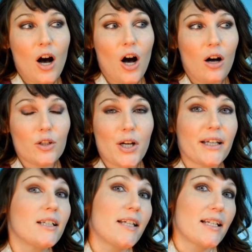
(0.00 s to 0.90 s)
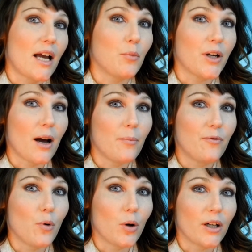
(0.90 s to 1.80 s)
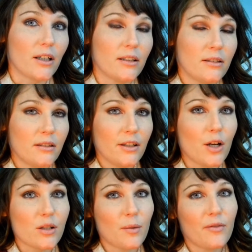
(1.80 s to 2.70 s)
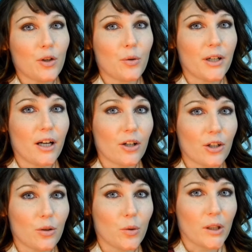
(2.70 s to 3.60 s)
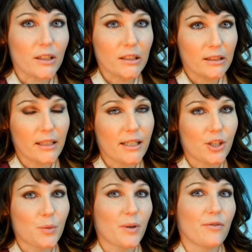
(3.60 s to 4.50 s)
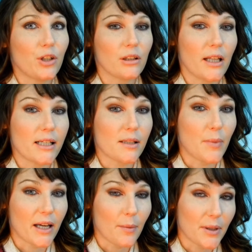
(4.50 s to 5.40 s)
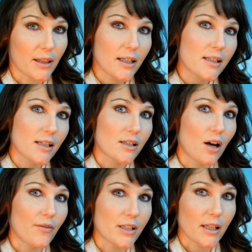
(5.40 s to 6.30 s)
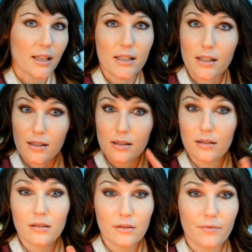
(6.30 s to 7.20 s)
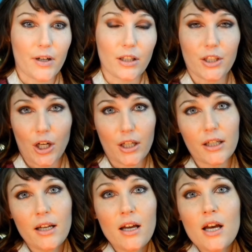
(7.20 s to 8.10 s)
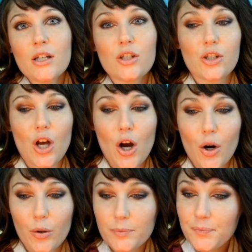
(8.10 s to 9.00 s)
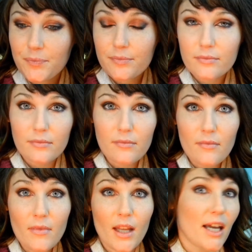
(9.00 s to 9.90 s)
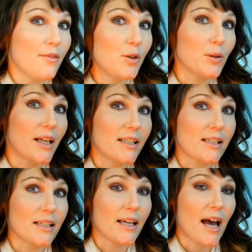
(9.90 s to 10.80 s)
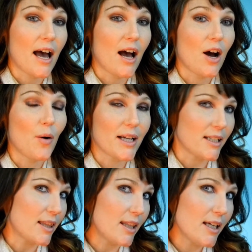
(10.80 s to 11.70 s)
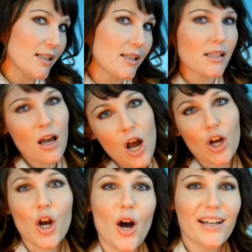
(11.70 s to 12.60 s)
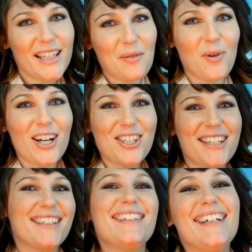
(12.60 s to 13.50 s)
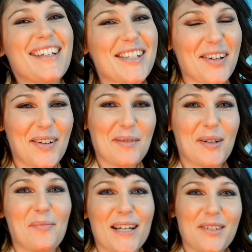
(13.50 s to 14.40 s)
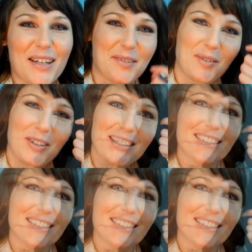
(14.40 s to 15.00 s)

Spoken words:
I'll try and get a daytime one up for, some of you who are younger or they just prefer less makeup than this, because obviously this is fairly dark. So if you would like to see how I did this, go ahead and keep watching. And as always, put your best face forward.